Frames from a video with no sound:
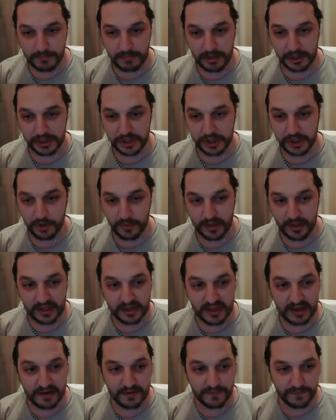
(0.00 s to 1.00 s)
by
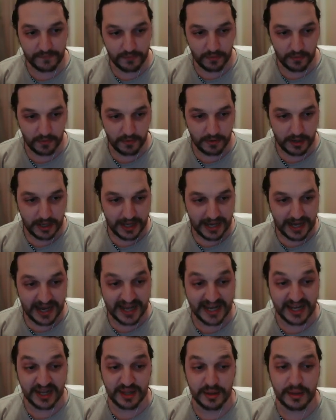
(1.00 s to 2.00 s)
showing Denethor
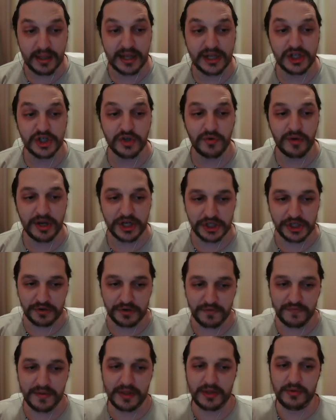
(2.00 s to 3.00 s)
an
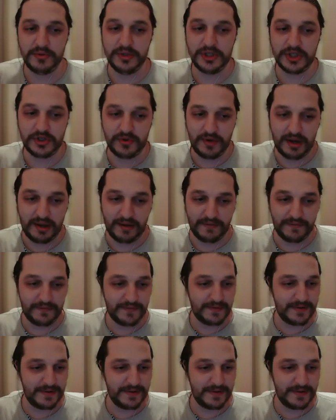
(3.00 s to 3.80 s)
exaggeration of his own strength.